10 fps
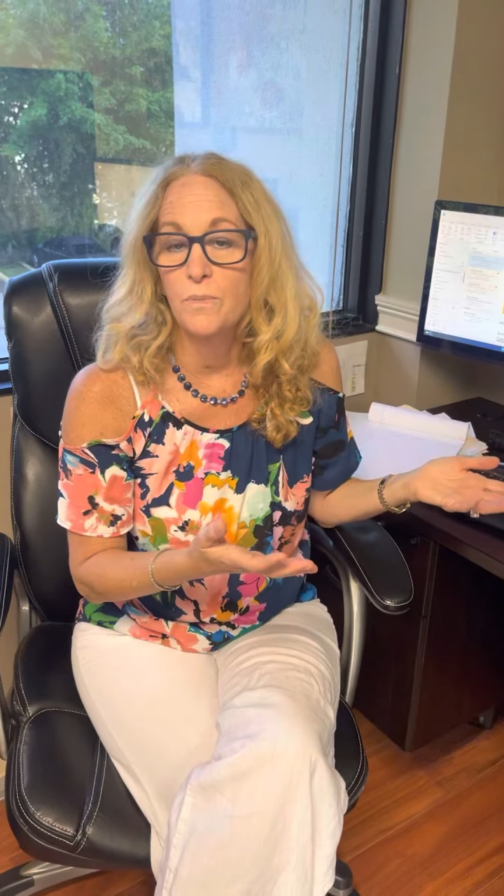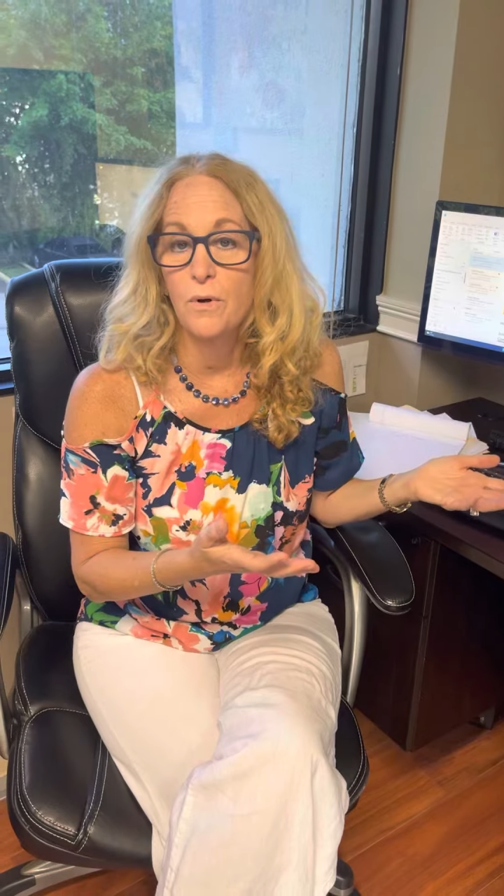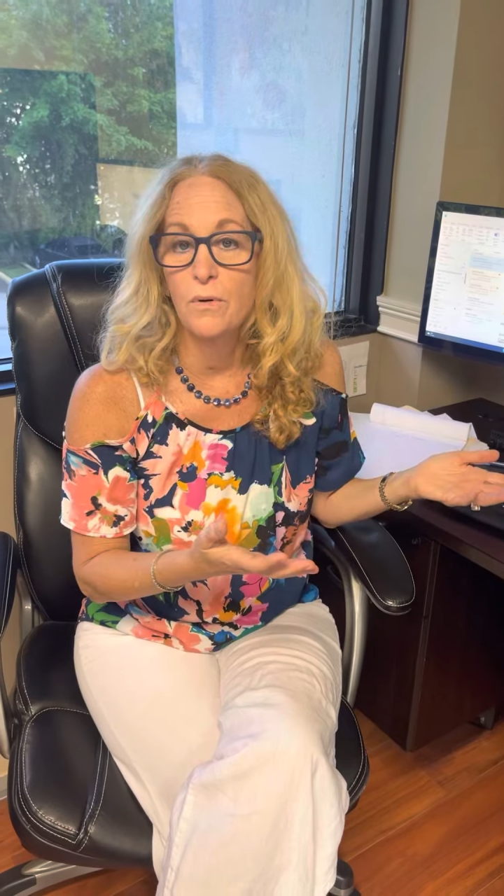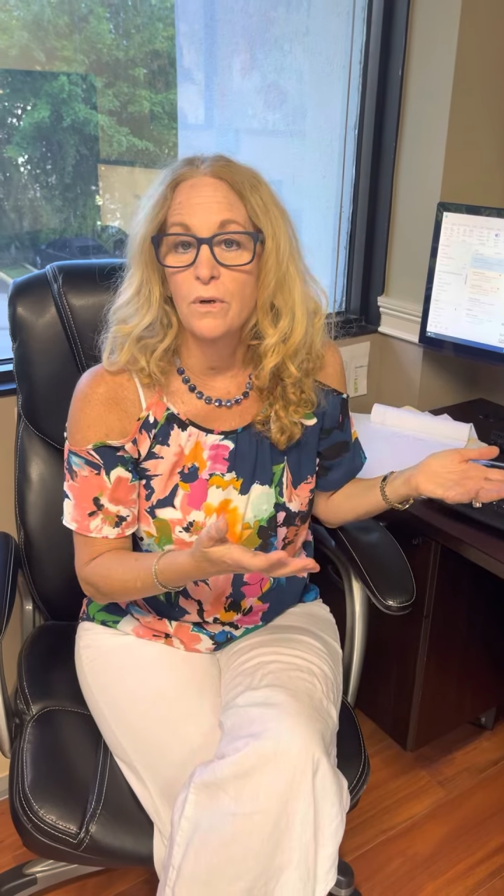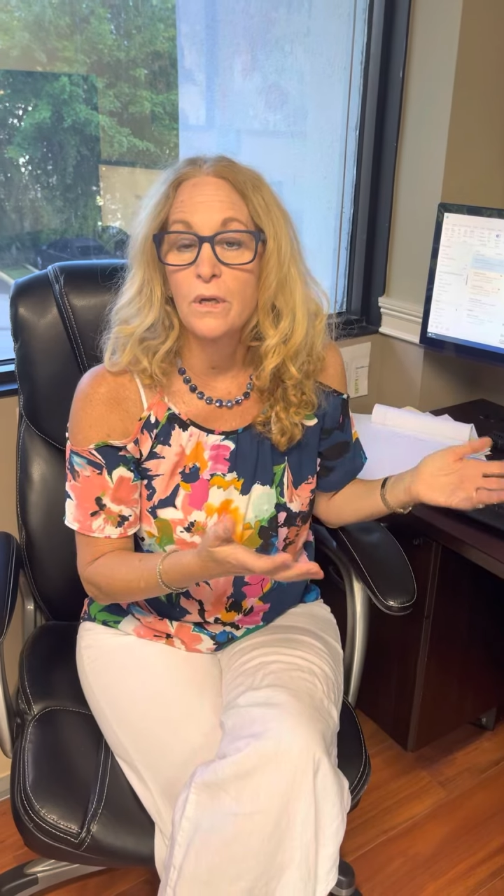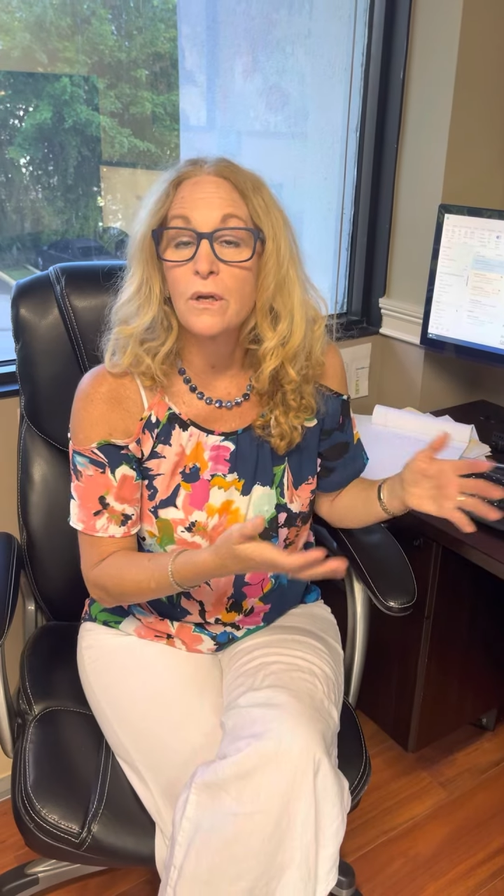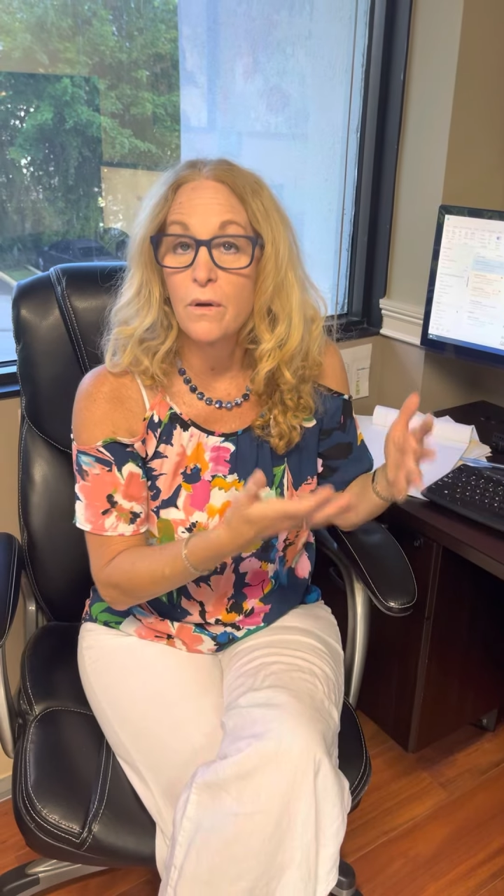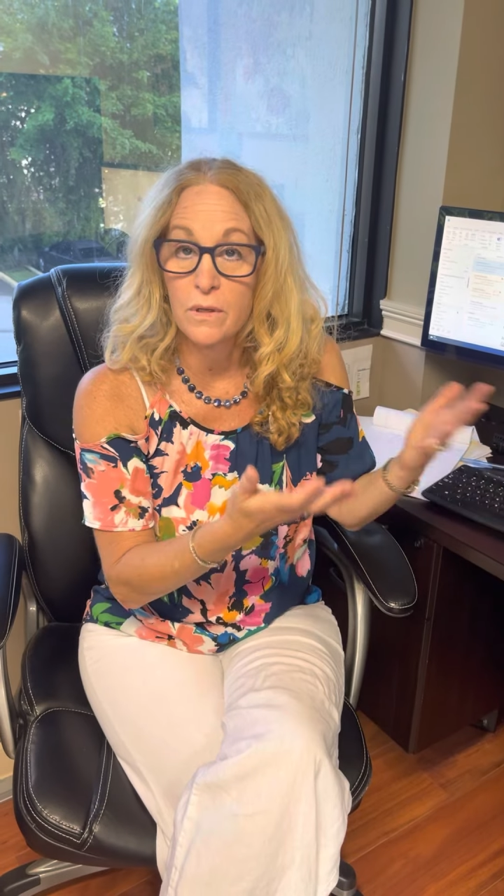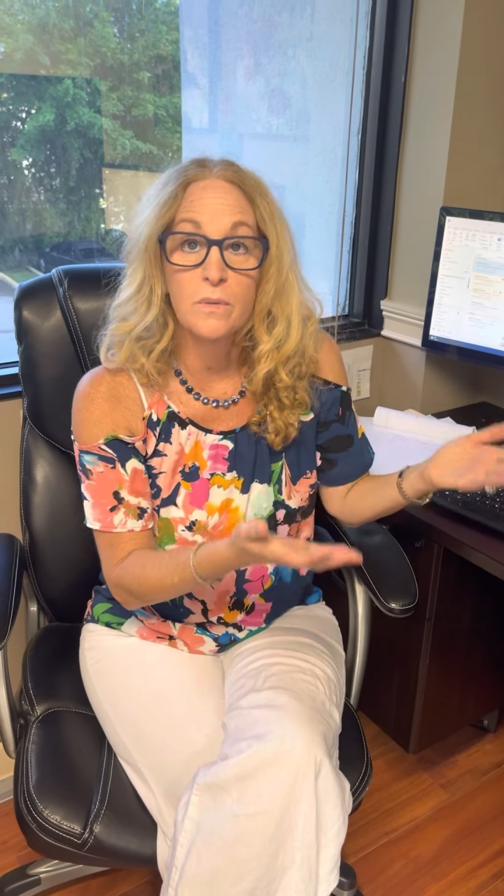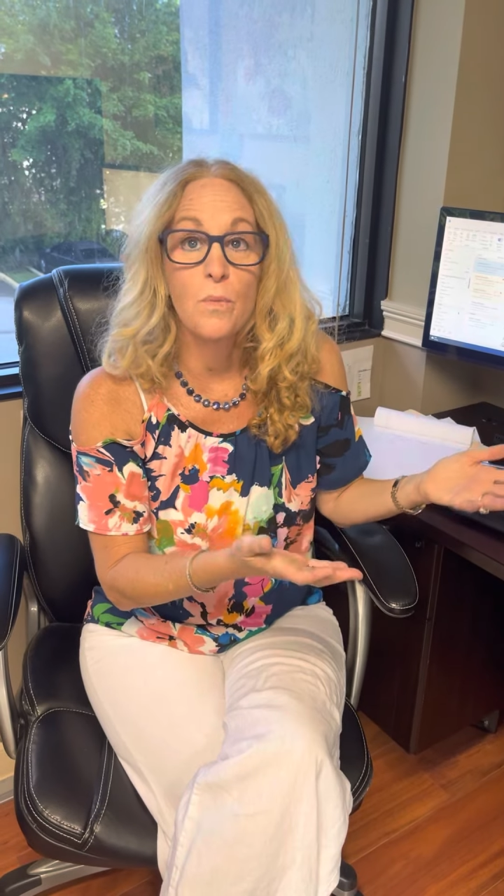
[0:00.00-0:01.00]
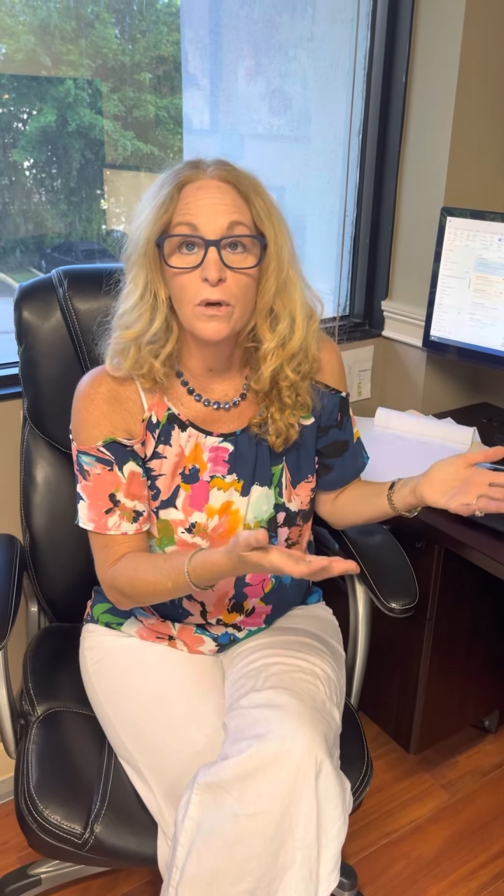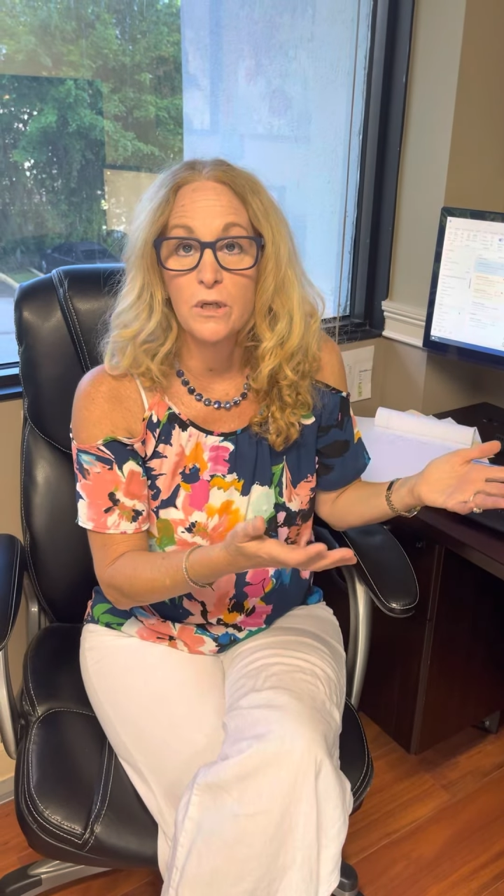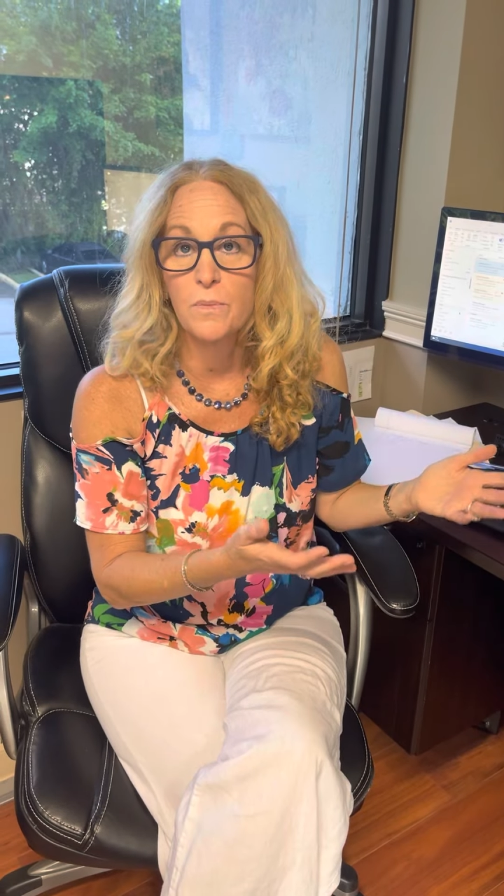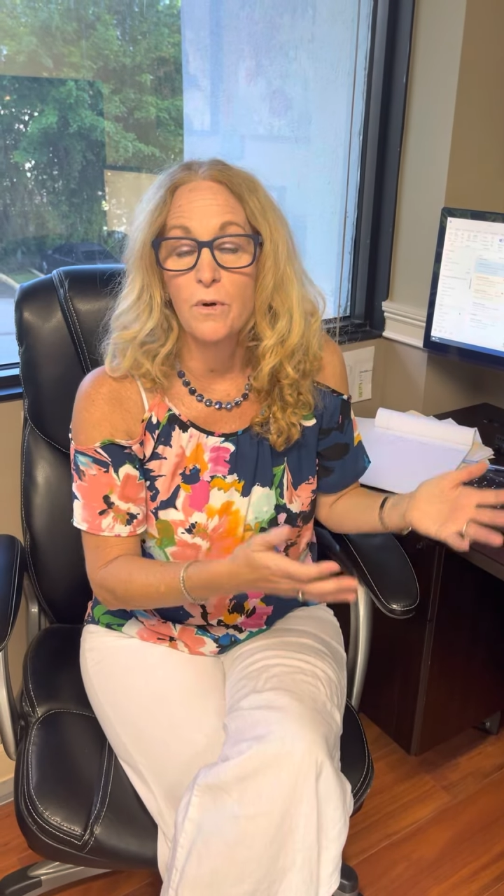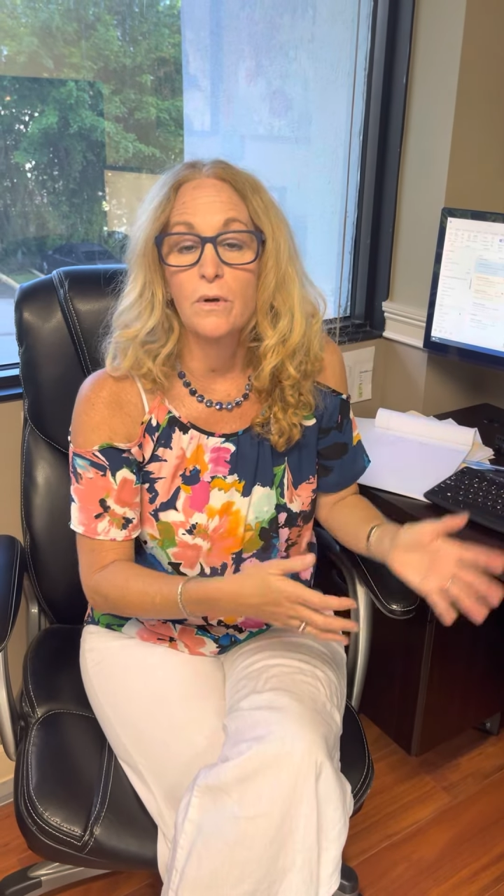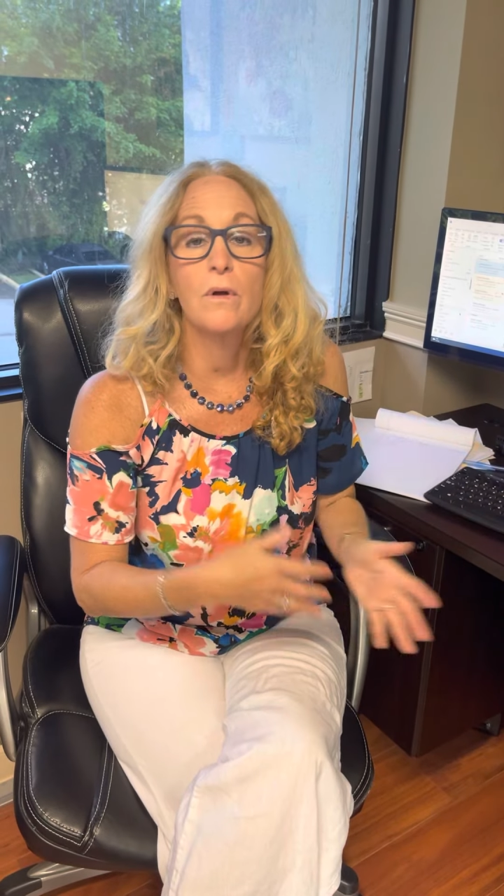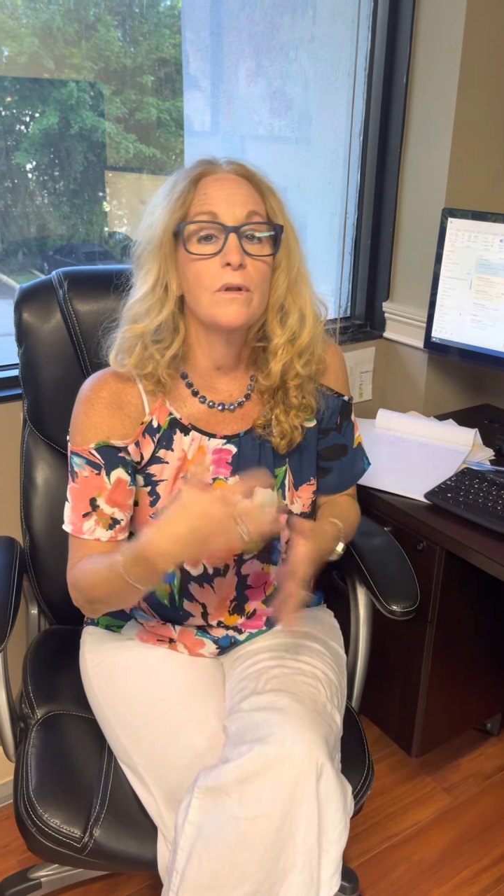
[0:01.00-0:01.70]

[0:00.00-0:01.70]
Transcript: broker, you know, this mortgage broker,